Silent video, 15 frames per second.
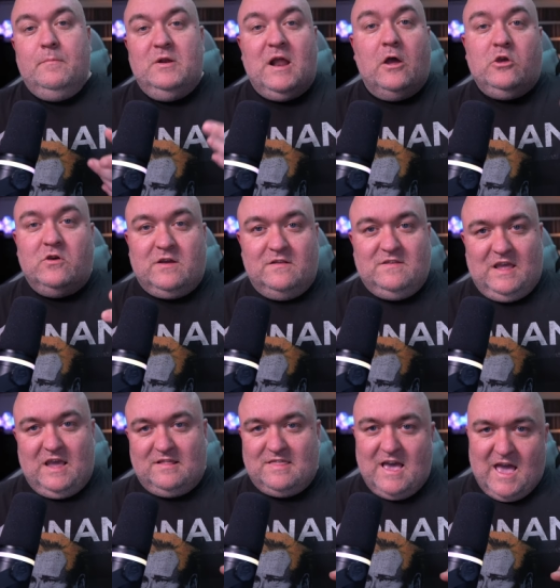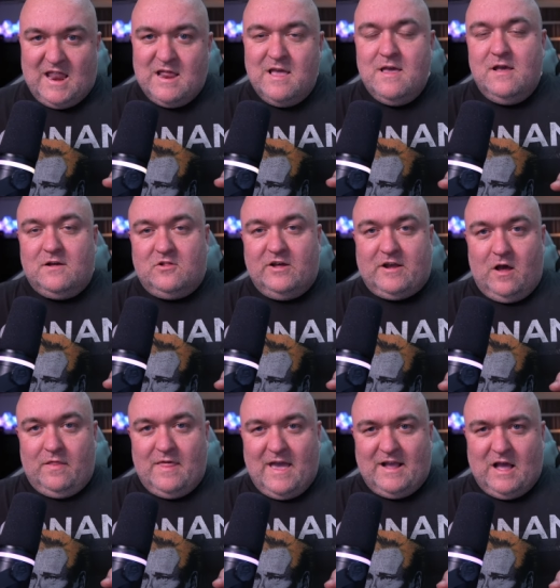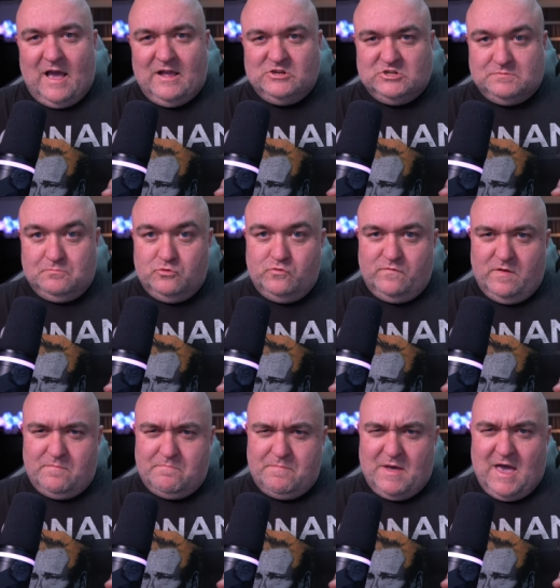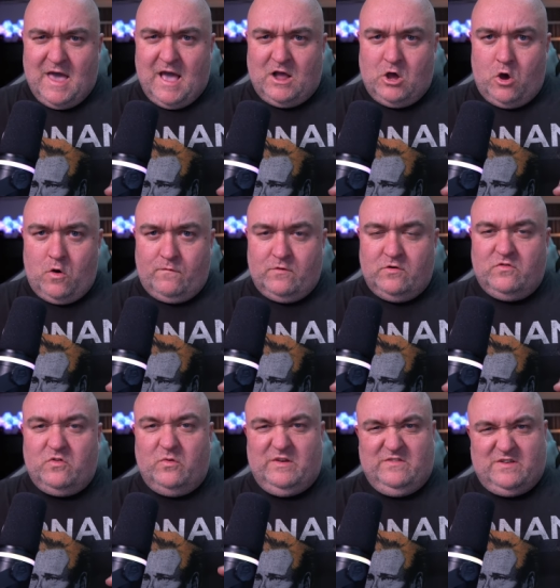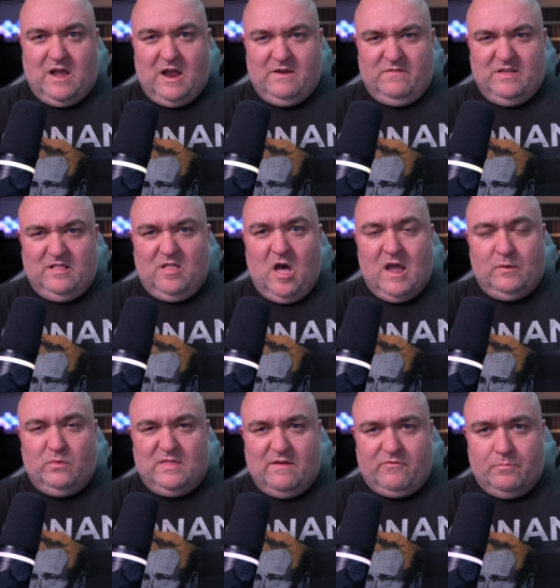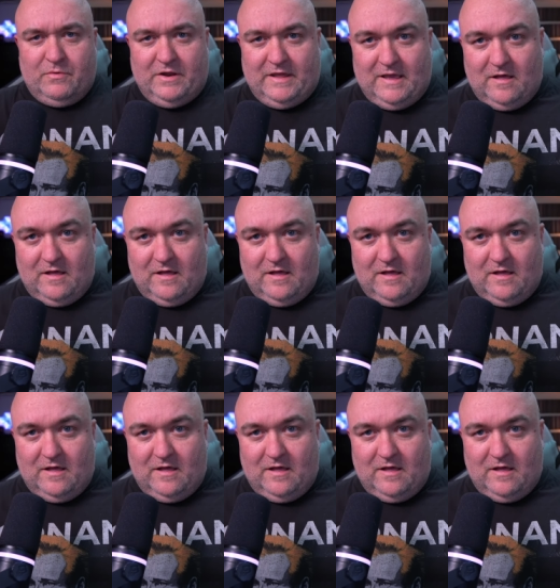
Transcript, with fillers: Now you can take that, click on that guy and just move him back over so he's kind of in line with everybody